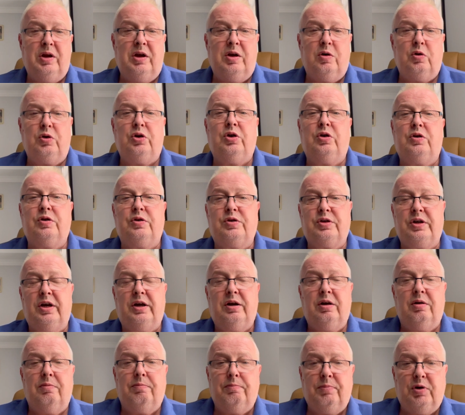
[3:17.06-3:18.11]
you could
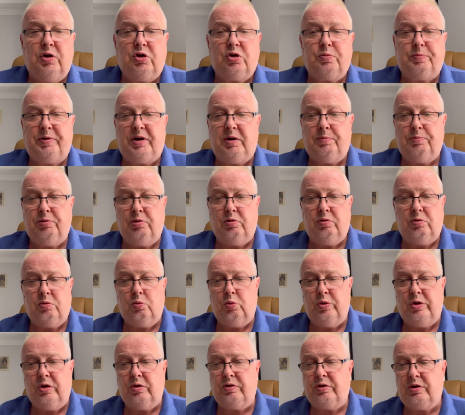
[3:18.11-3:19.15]
say most people
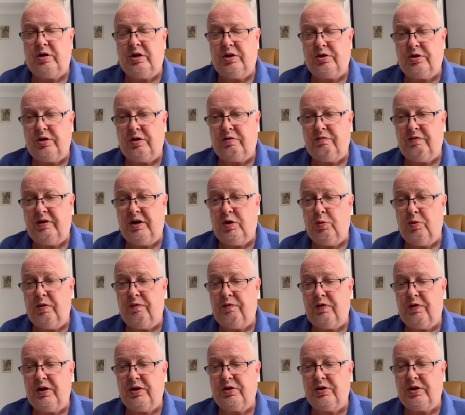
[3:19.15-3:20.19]
will disagree
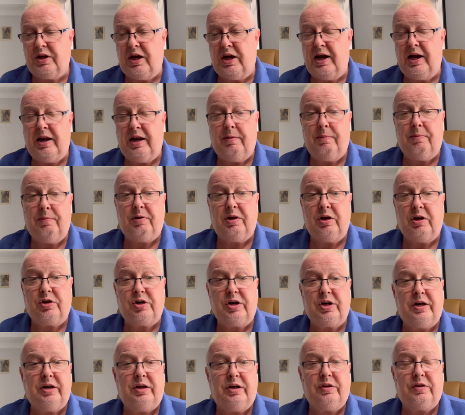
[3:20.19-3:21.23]
with this and the
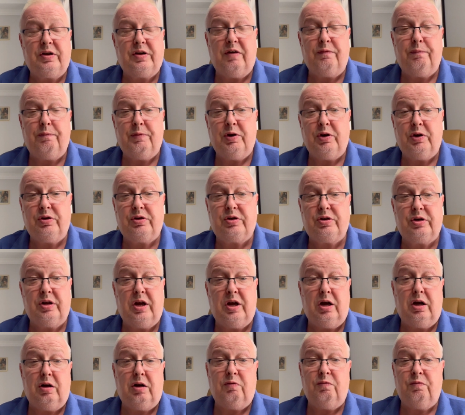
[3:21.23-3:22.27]
Chinese governments
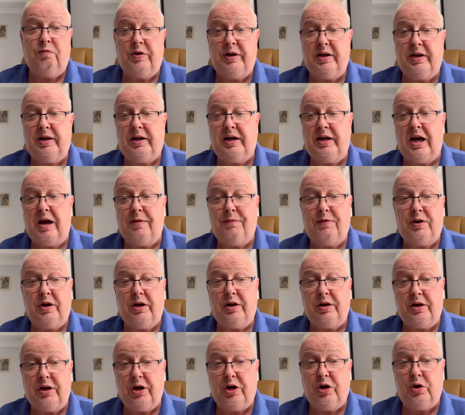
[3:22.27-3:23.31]
are really having a
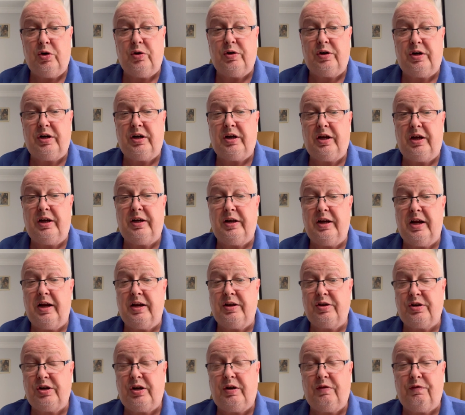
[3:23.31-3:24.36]
go digging their
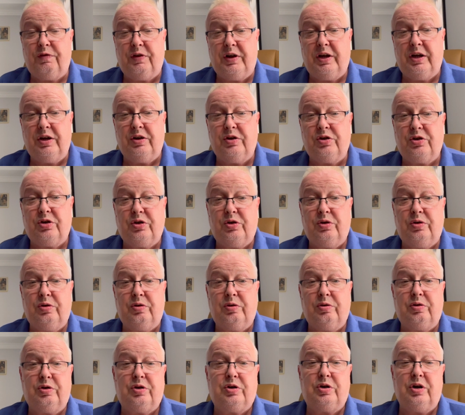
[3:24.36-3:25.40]
teeth
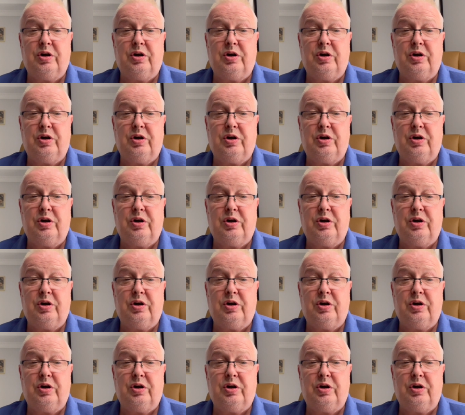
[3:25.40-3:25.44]
into